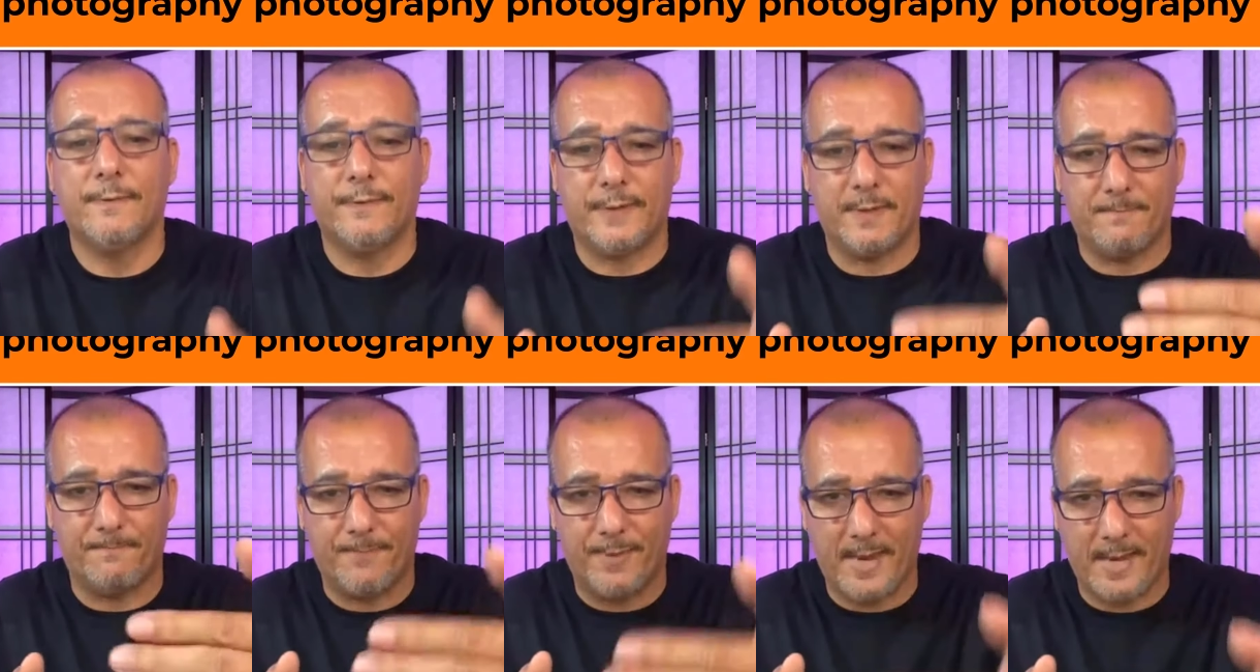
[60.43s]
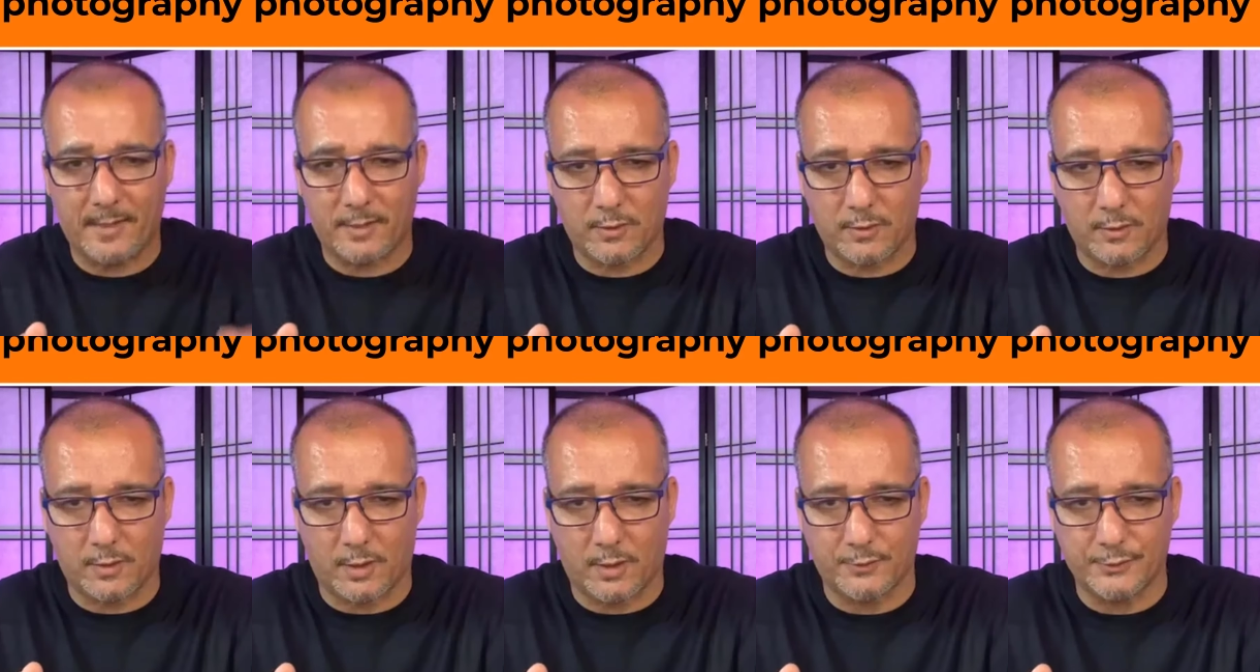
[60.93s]
the
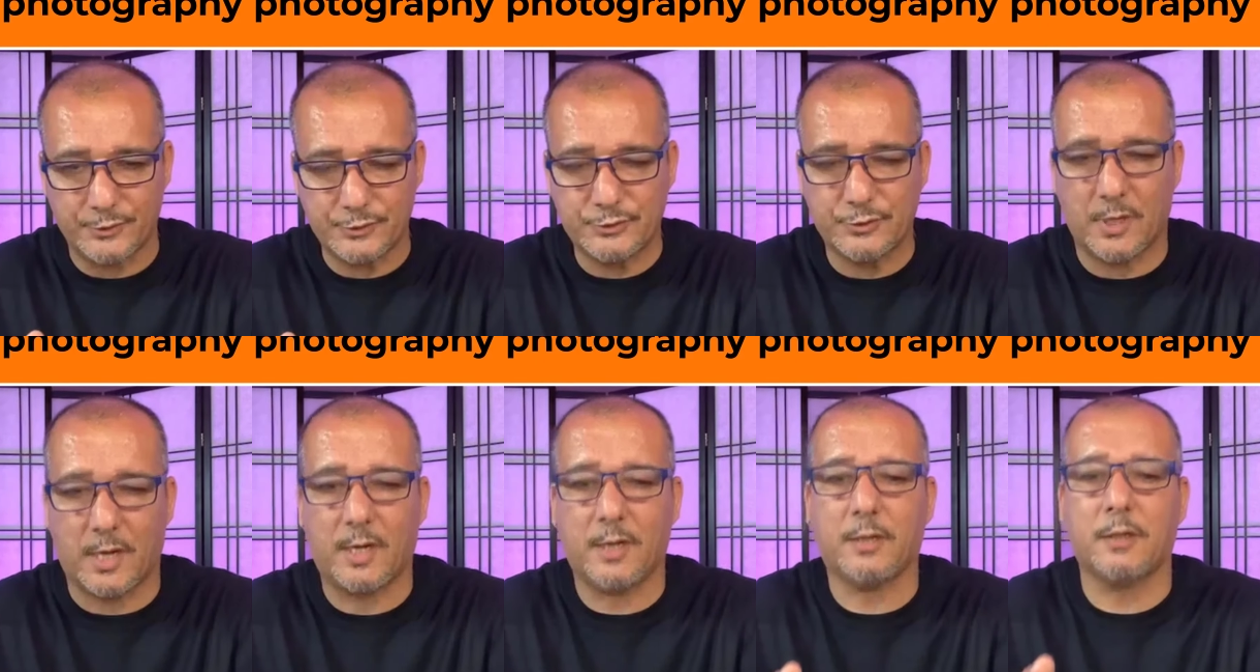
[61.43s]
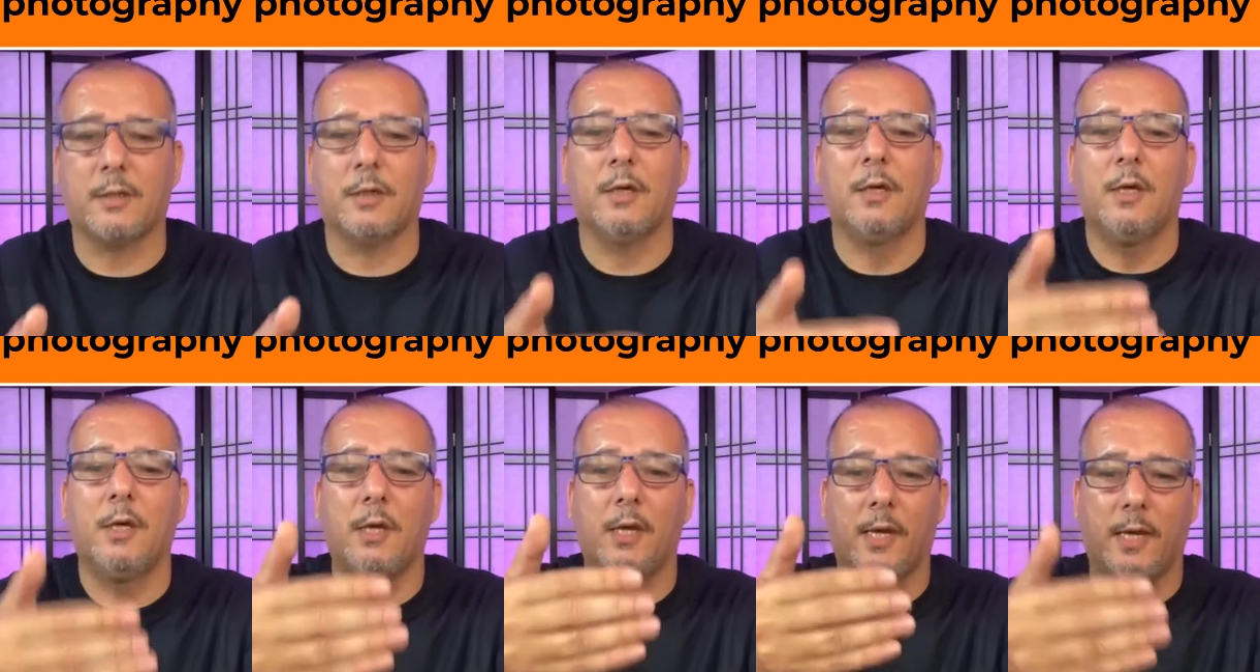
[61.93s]
background is
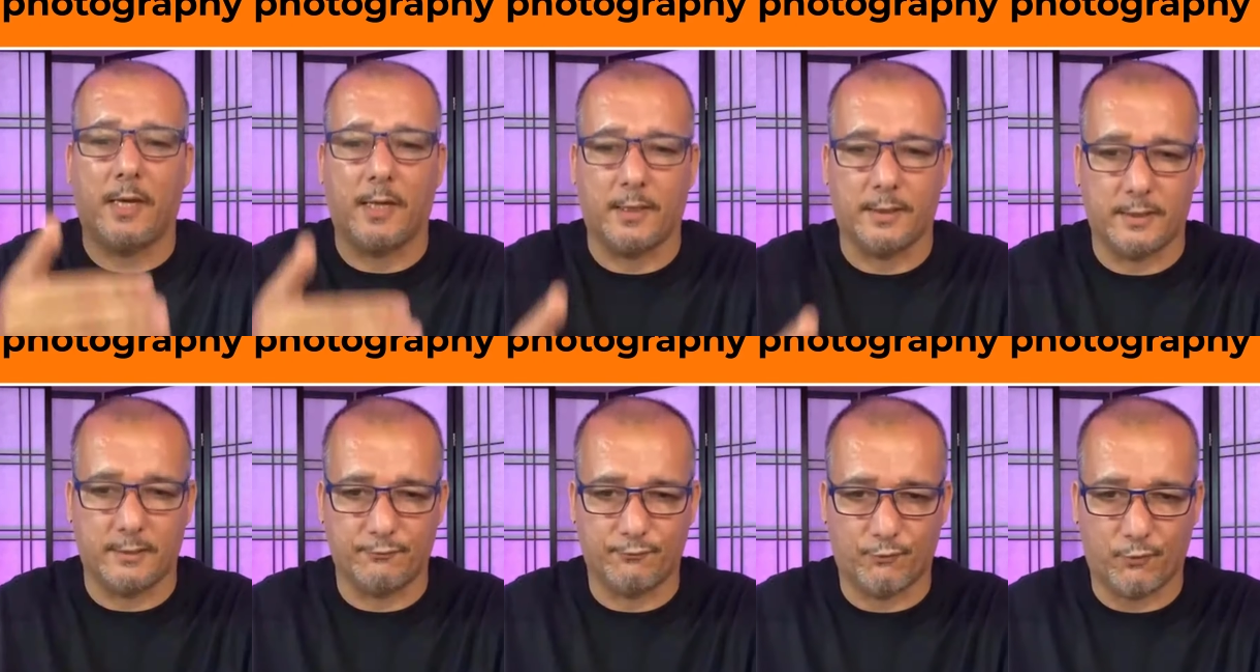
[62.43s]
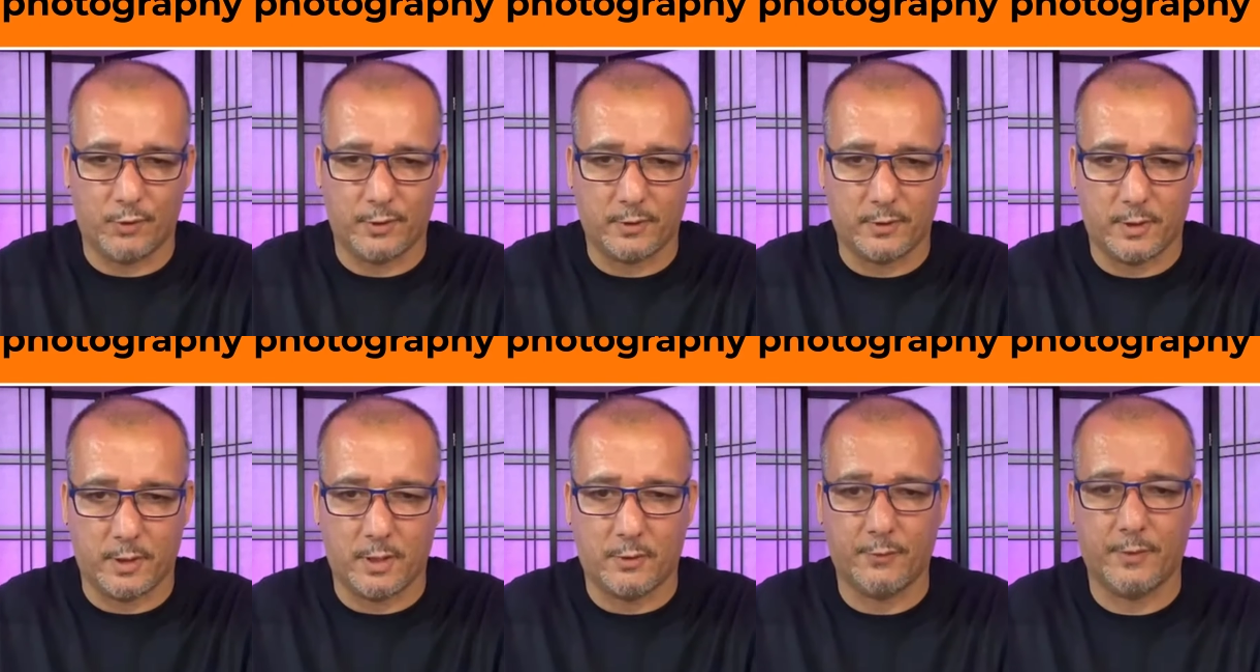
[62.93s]
darker and the
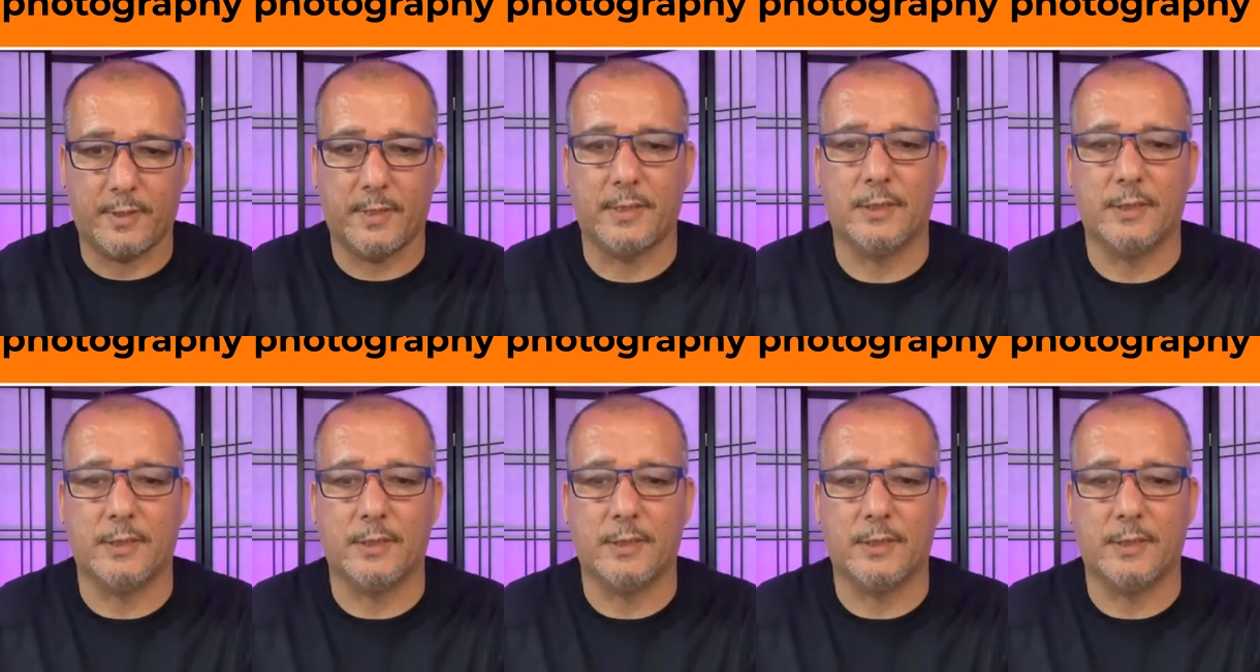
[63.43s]
foreground